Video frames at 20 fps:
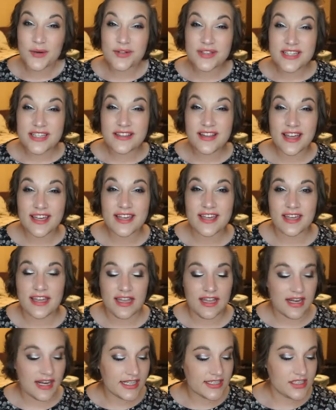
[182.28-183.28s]
really like
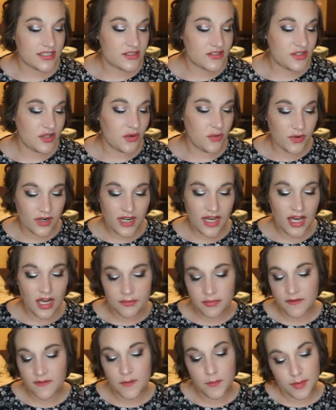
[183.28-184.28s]
it, and I just don't want to
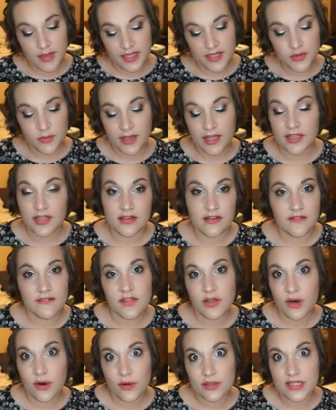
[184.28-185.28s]
hop on the bandwagon
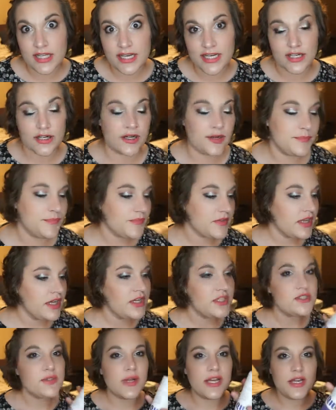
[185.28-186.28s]
of the all-nighter.
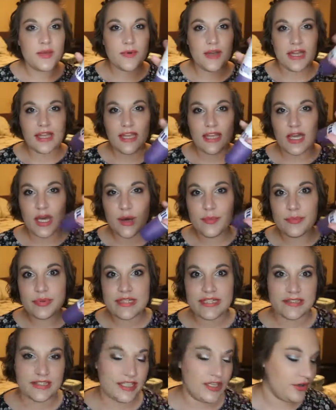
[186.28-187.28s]
So anyway,
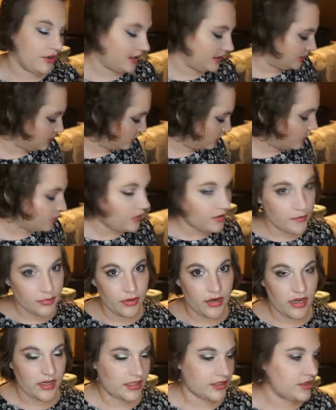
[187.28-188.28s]
completely gone. One
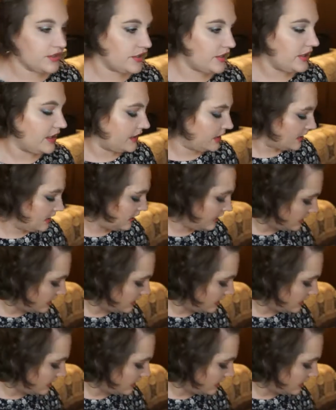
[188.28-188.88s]
product gone.